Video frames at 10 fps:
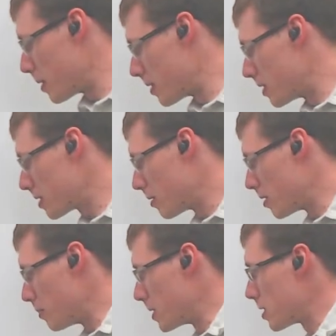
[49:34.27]
on this, going a
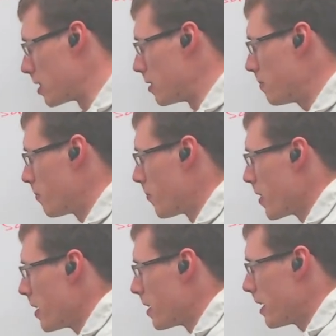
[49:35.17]
little bit slow.
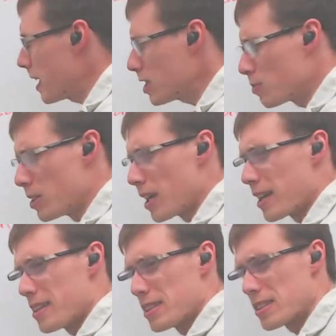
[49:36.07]
The next one
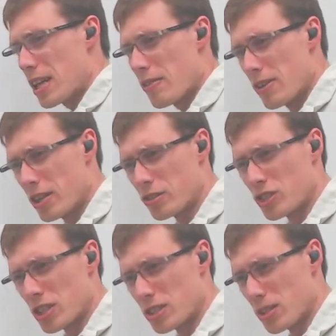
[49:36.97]
I think is kind of an
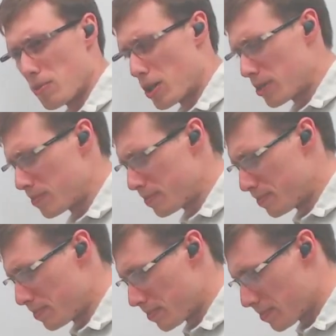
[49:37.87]
interesting
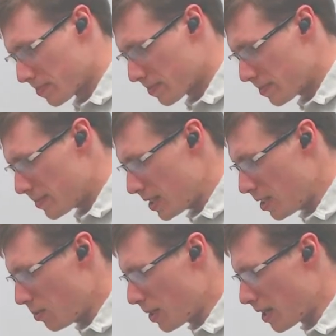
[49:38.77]

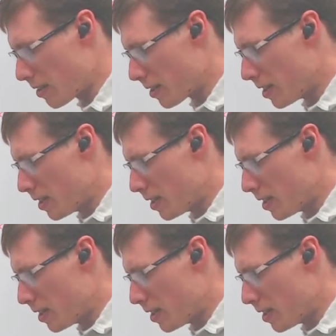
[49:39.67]
one, where